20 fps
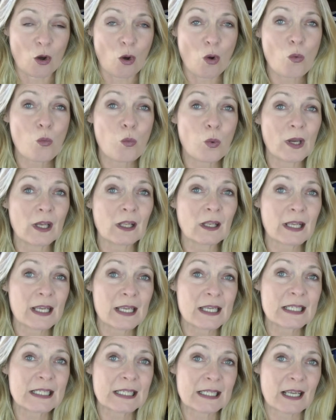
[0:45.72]
Or will
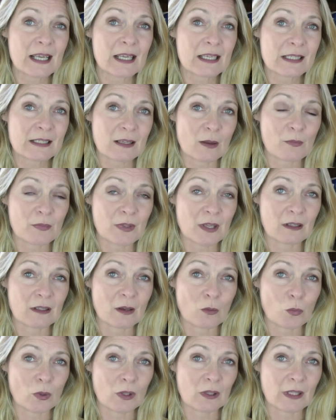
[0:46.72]
he say something
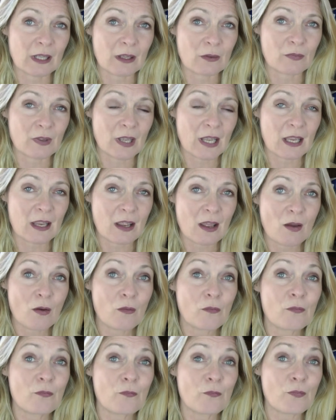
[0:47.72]
that will give a
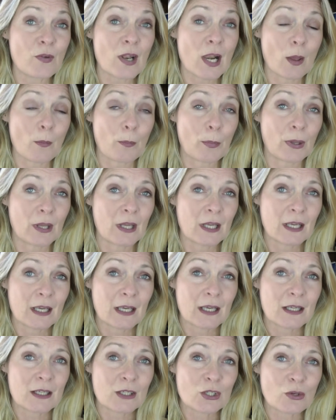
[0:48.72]
fillip
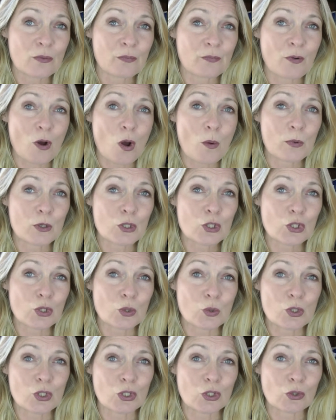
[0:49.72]
to
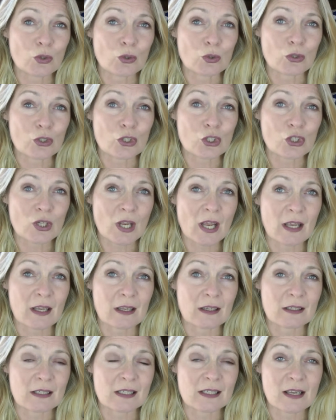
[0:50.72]
pharmaceutical
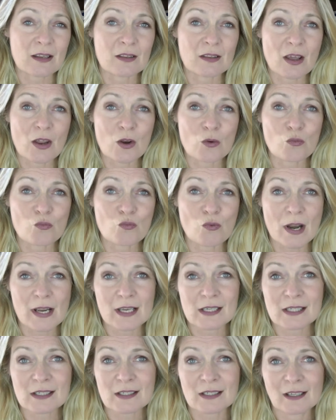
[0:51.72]
shares in their
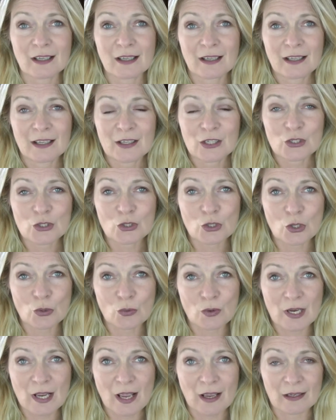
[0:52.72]
race to
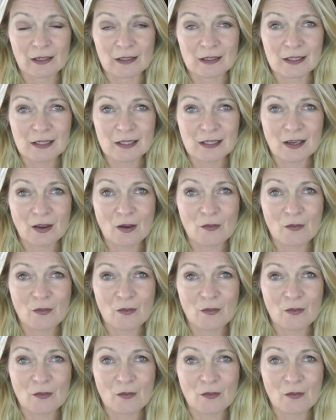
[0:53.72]
create